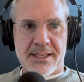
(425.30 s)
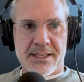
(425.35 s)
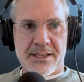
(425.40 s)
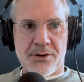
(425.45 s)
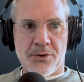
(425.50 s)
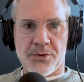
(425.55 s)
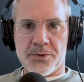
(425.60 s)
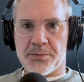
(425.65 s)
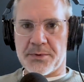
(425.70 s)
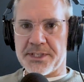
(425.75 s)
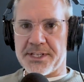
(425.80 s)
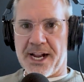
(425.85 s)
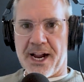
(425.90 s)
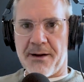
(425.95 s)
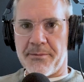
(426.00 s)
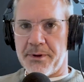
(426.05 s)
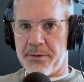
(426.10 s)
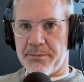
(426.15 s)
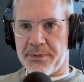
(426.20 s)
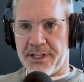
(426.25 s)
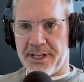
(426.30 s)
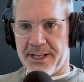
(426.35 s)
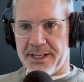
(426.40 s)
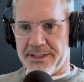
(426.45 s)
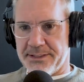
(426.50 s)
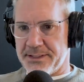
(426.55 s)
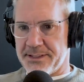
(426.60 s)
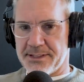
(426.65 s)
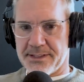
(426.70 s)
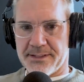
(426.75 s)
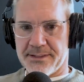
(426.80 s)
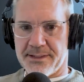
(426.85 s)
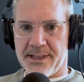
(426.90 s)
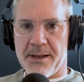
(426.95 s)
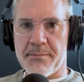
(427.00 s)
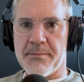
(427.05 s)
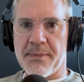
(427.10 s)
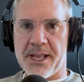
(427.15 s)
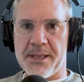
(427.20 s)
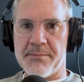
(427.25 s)
old retirement plans
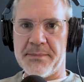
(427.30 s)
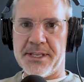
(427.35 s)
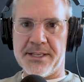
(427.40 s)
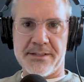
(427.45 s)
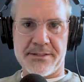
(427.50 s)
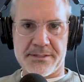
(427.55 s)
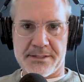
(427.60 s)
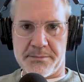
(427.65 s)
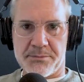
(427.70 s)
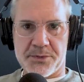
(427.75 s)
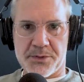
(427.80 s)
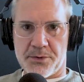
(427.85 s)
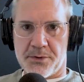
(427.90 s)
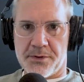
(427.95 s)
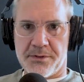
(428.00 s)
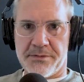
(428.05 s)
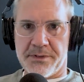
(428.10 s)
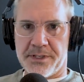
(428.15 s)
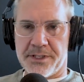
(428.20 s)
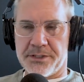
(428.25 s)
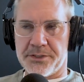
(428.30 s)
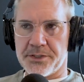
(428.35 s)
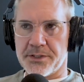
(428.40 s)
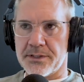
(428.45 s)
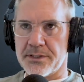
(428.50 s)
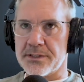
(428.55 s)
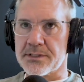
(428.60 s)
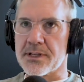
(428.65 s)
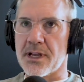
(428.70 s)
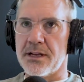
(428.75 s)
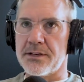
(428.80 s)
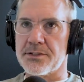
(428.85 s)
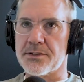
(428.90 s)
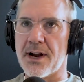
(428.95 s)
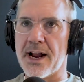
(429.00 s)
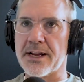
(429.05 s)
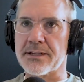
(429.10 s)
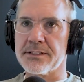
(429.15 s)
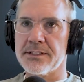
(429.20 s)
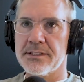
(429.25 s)
that might be in some sort of an insurance
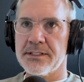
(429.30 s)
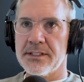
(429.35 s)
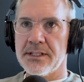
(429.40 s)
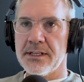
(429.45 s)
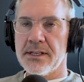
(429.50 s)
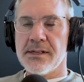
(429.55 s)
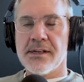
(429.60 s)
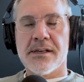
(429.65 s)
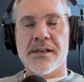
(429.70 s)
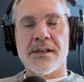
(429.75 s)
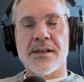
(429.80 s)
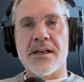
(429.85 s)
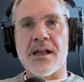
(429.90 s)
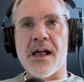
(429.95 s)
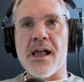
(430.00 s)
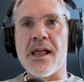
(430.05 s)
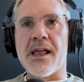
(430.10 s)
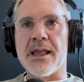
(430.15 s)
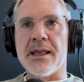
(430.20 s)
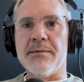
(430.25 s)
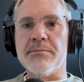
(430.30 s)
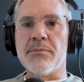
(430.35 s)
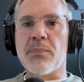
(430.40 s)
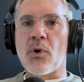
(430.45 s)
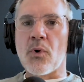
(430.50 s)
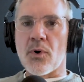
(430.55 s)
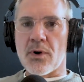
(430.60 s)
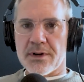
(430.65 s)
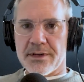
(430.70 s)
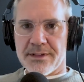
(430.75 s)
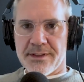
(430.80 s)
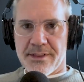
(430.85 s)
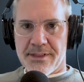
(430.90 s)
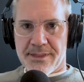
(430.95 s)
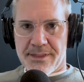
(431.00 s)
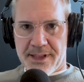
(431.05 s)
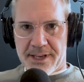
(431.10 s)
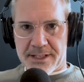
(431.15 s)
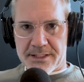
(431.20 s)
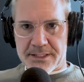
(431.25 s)
contract. Important
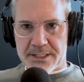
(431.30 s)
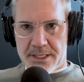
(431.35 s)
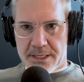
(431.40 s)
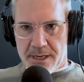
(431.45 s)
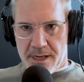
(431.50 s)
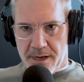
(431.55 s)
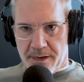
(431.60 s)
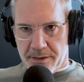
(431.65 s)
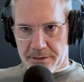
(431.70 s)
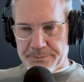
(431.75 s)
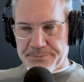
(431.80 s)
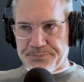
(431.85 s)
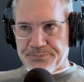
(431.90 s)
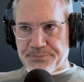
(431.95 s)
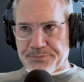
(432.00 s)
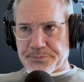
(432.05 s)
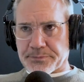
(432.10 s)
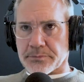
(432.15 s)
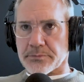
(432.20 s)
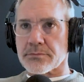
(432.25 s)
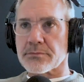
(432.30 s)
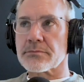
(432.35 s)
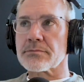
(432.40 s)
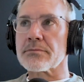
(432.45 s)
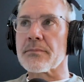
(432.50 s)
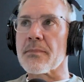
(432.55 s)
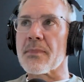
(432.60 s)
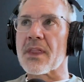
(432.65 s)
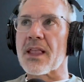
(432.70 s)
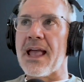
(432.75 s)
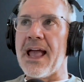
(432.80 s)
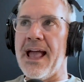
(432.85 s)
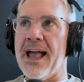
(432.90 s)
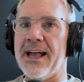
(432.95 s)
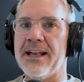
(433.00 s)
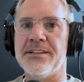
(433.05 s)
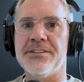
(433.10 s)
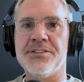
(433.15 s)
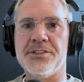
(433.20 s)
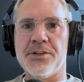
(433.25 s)
thing to know
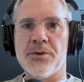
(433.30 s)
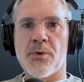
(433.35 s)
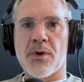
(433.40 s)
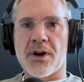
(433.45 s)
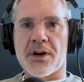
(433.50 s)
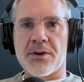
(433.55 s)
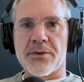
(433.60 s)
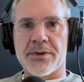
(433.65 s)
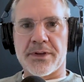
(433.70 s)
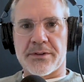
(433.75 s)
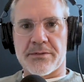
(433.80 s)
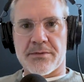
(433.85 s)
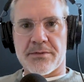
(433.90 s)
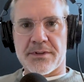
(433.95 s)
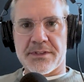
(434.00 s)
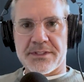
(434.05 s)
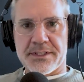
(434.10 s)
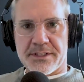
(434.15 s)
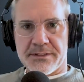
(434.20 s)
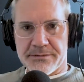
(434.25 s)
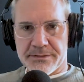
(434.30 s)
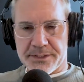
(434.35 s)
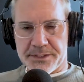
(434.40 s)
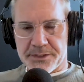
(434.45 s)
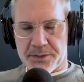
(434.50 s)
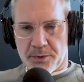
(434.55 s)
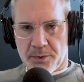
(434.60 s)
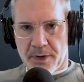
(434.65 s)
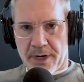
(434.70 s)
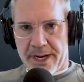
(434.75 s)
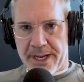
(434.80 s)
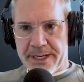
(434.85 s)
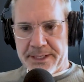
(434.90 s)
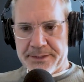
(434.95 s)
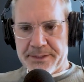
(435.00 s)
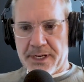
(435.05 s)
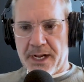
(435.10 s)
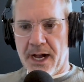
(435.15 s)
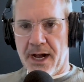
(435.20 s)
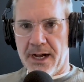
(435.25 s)
as you are going through this inventory
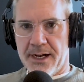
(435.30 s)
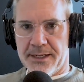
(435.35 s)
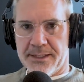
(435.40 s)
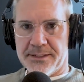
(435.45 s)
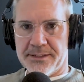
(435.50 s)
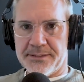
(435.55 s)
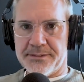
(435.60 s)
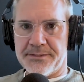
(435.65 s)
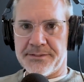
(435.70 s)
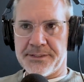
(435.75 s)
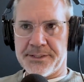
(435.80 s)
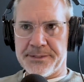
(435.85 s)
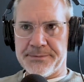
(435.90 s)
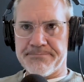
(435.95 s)
of